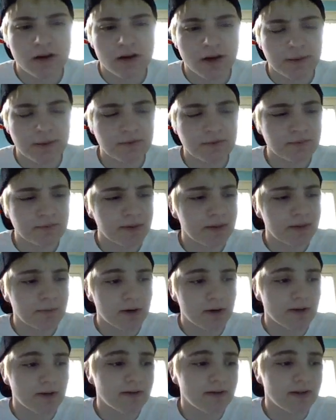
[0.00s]
I was pretty
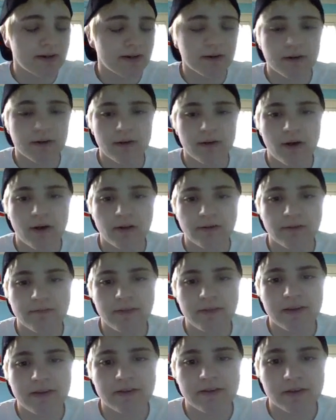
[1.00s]
appalled to hear all of
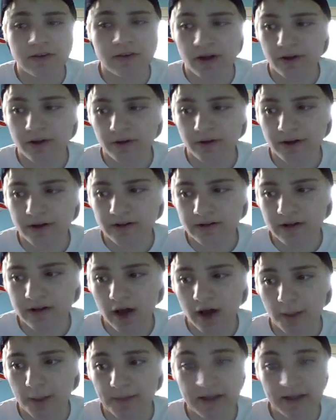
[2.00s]
these intolerant
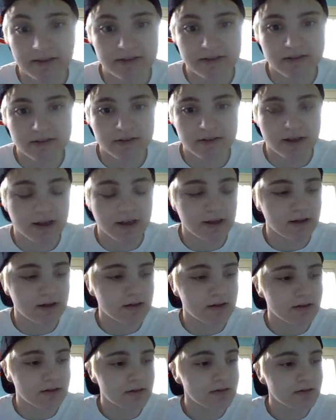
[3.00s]
comments
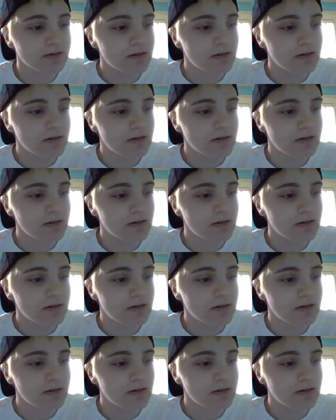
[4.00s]
and